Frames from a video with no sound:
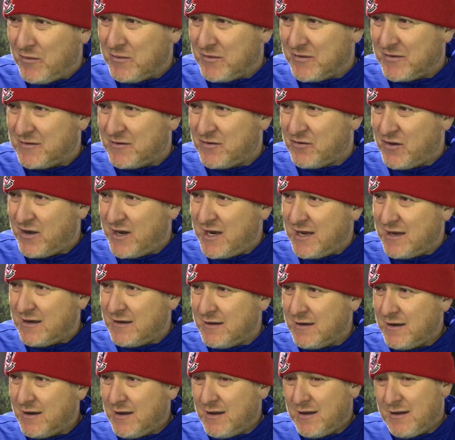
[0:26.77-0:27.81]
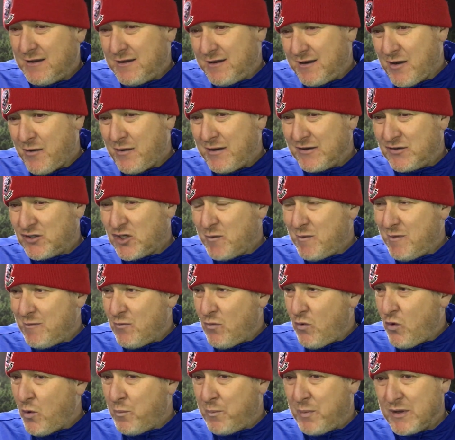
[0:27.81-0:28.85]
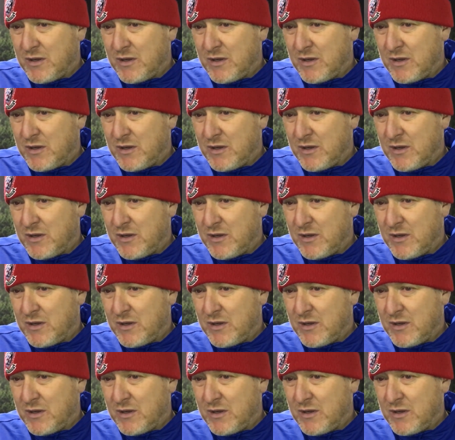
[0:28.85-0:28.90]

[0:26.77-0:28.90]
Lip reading: It was 3, and it should have been more.